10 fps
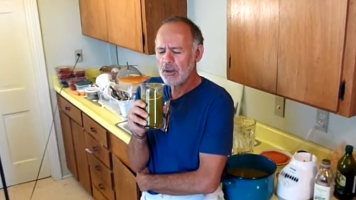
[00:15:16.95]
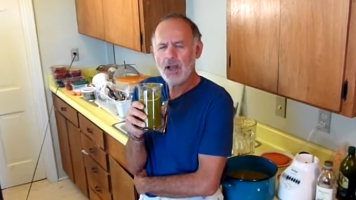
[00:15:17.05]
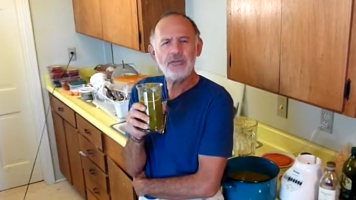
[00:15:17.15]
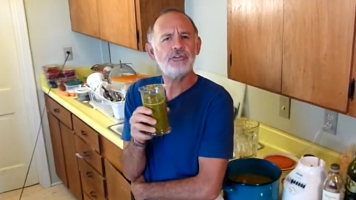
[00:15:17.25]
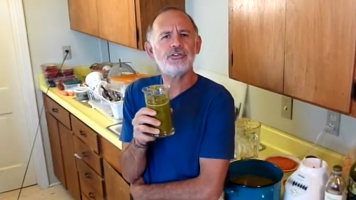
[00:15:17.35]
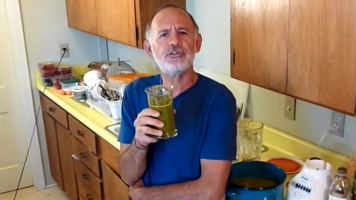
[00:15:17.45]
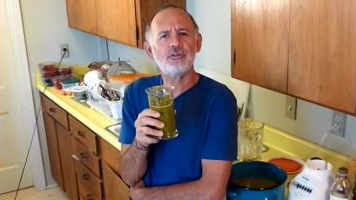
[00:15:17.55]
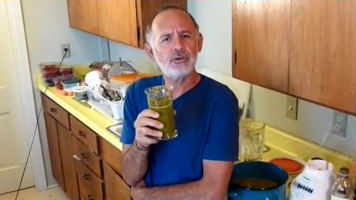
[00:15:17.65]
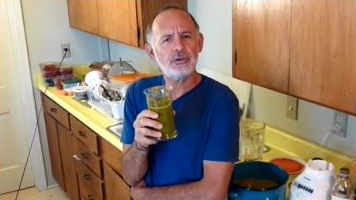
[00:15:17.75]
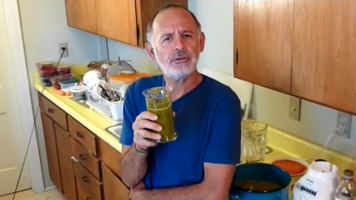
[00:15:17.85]
God, this is so
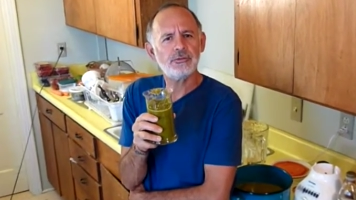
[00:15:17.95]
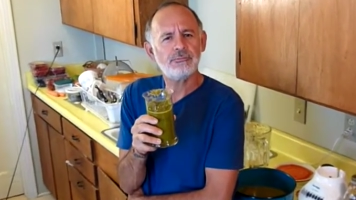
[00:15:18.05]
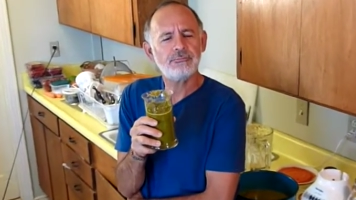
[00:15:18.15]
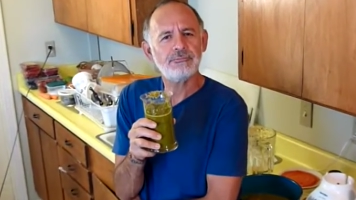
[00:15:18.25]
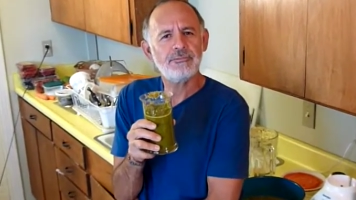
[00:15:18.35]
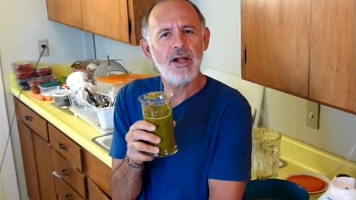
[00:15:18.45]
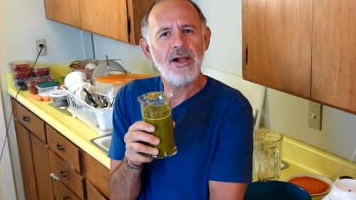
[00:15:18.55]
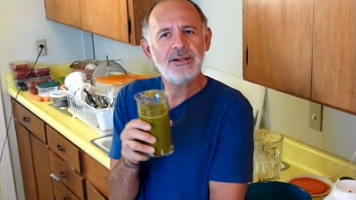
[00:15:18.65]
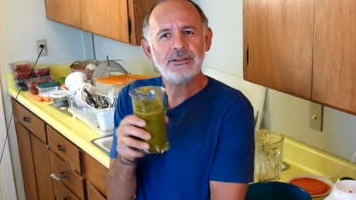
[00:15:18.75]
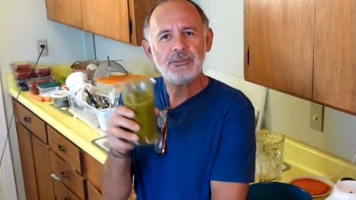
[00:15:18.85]

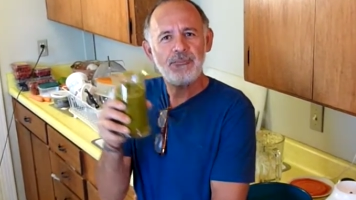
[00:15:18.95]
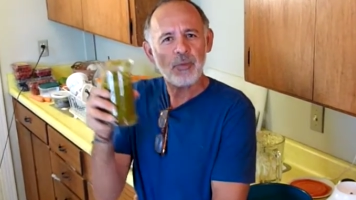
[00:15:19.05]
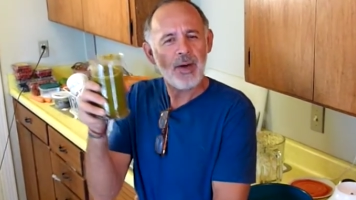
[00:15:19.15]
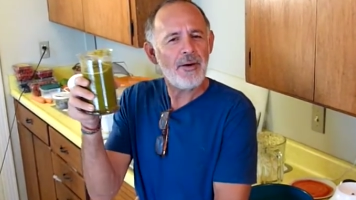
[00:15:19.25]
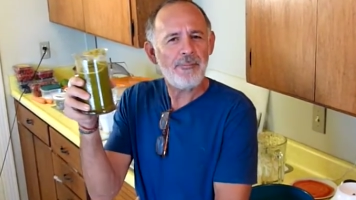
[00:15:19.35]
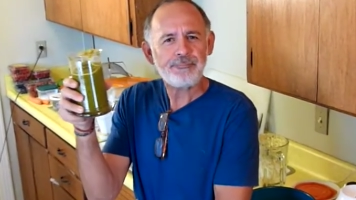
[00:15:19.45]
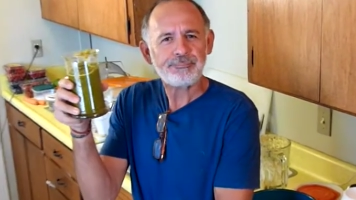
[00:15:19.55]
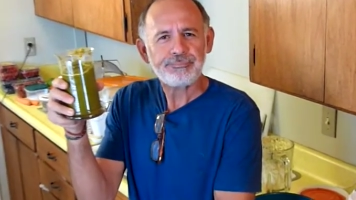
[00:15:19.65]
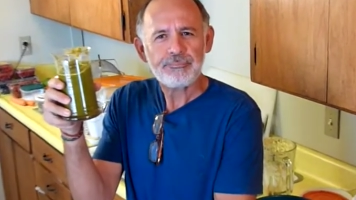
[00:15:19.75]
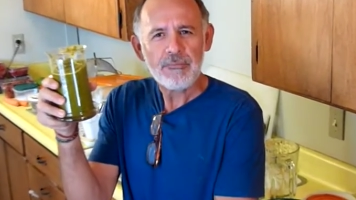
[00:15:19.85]
good. Well,
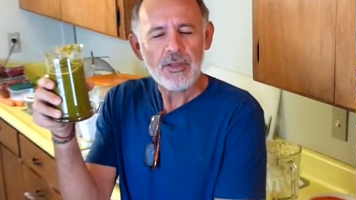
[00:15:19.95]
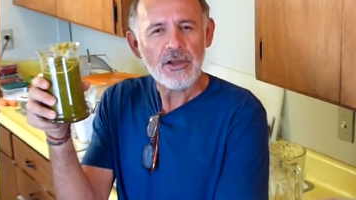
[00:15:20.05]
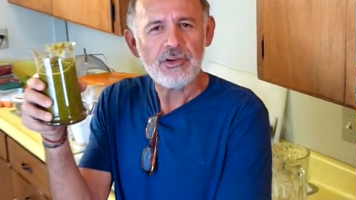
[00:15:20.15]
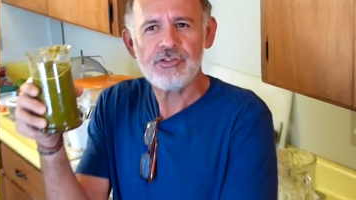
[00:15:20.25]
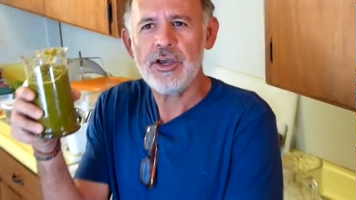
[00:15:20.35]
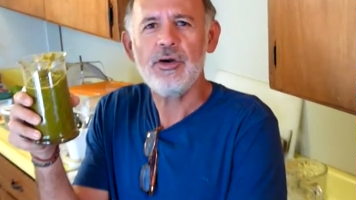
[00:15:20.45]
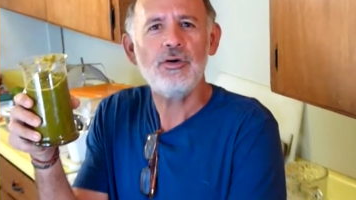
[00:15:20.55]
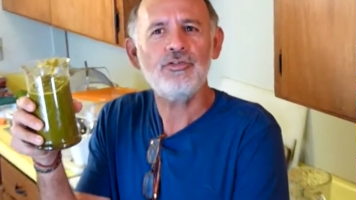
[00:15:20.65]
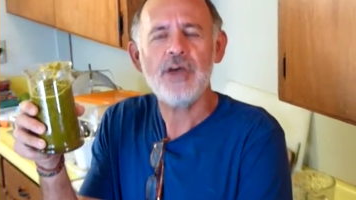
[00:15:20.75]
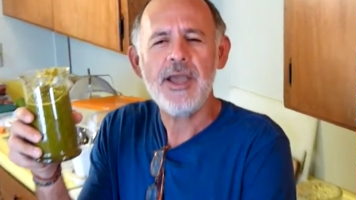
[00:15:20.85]
Chez
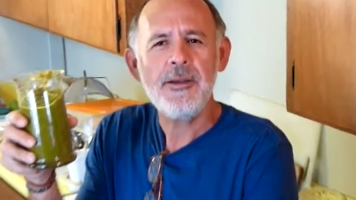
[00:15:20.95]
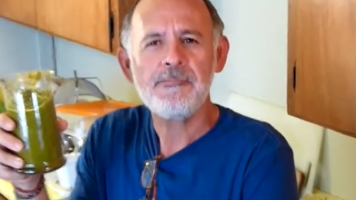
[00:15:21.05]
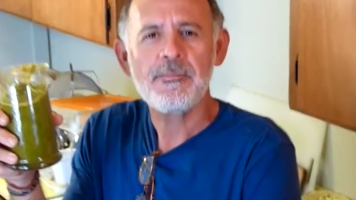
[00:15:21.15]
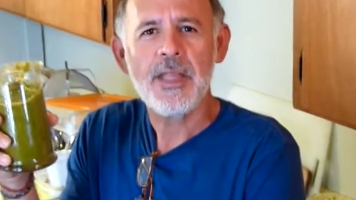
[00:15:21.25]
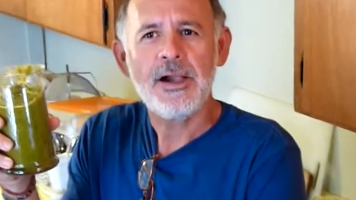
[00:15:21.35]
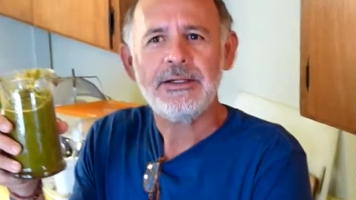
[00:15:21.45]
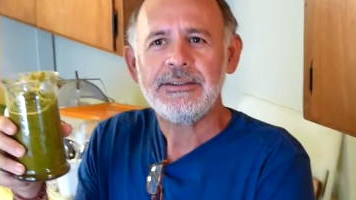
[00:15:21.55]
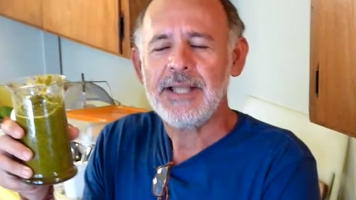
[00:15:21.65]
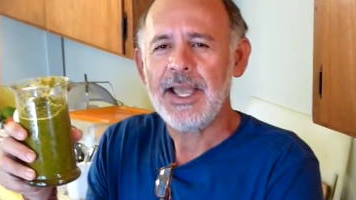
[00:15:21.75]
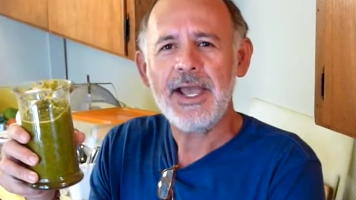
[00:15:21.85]
José,
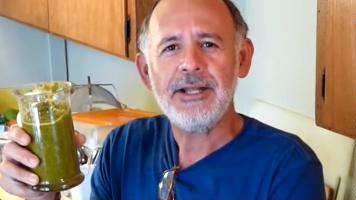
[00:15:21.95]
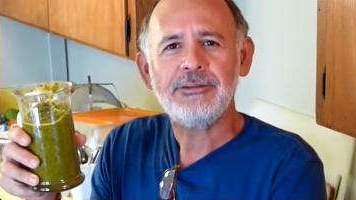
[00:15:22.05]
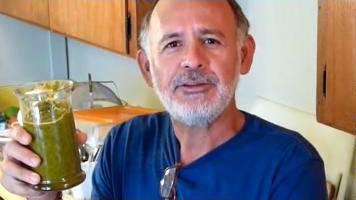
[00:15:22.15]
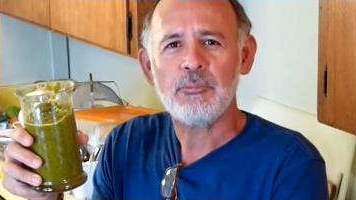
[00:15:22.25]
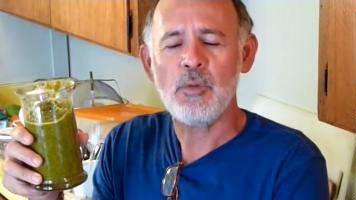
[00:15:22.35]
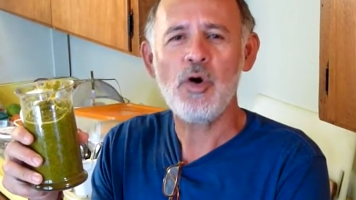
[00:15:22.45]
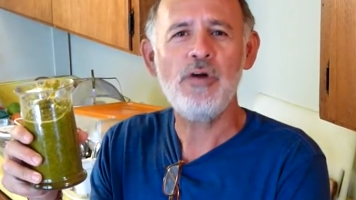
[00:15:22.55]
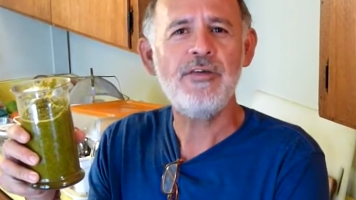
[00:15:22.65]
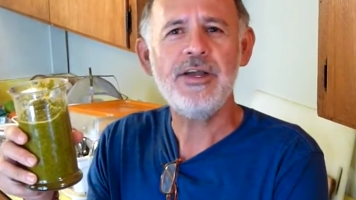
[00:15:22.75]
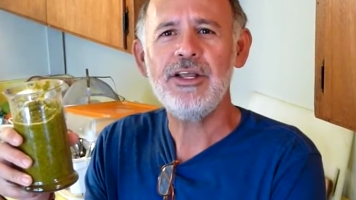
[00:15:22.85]
and more
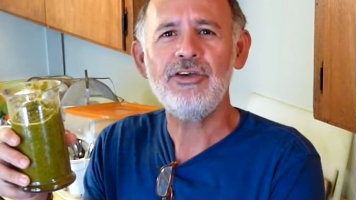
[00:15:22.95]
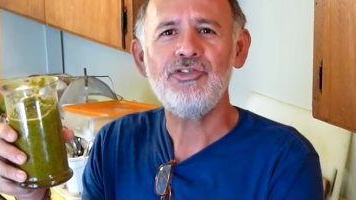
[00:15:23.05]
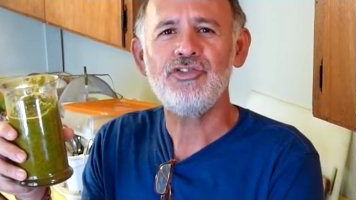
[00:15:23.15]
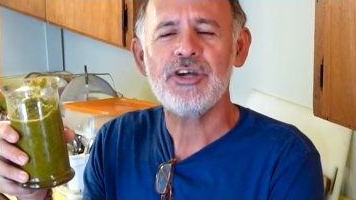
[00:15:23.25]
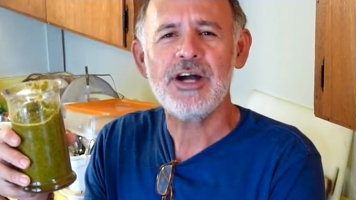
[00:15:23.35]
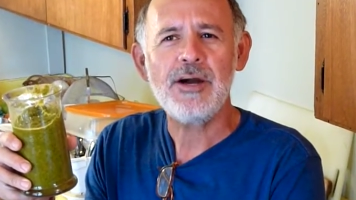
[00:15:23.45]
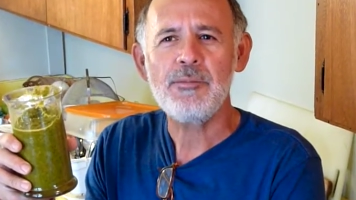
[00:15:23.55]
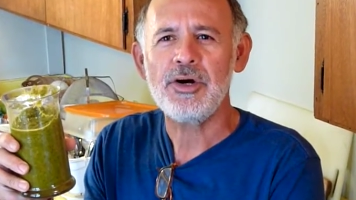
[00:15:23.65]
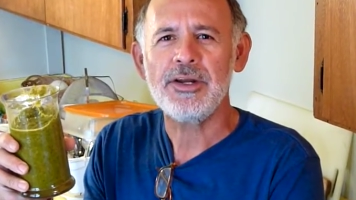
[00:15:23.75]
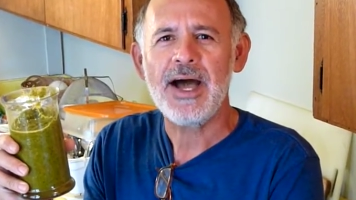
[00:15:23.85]
videos to come
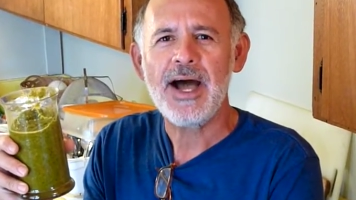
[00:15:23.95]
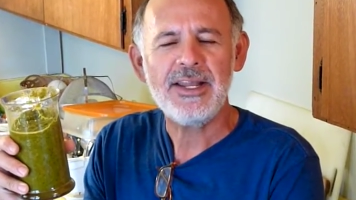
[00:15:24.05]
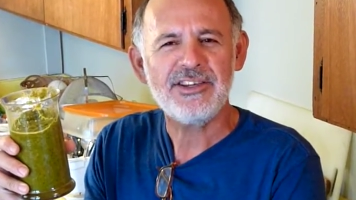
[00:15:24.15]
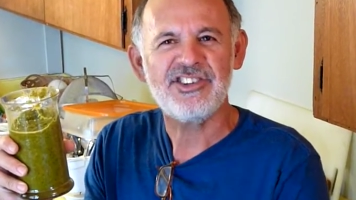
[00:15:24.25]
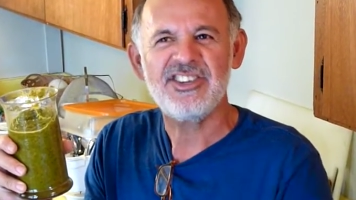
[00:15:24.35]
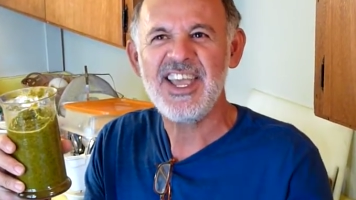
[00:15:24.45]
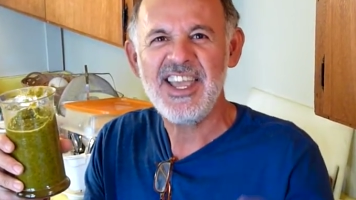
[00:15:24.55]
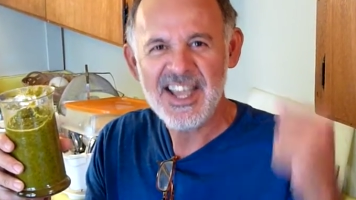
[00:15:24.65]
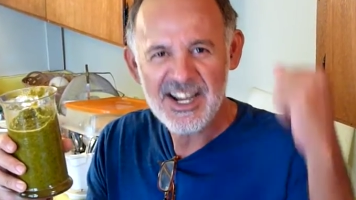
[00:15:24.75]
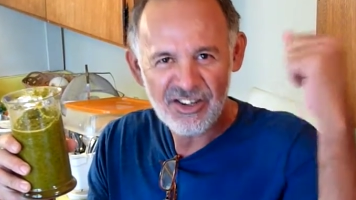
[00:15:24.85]
on how to
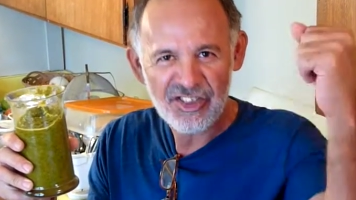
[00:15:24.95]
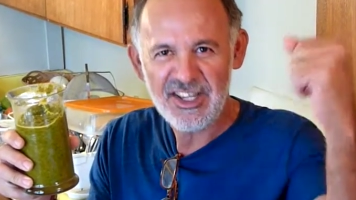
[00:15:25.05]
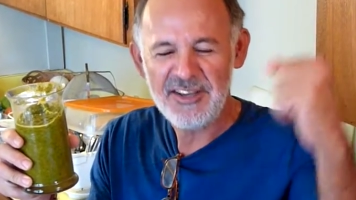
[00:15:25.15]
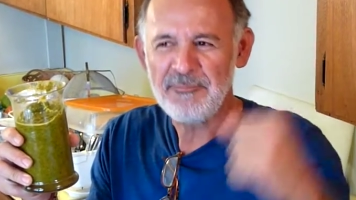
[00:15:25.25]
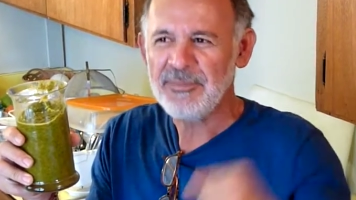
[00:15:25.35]
stay healthy,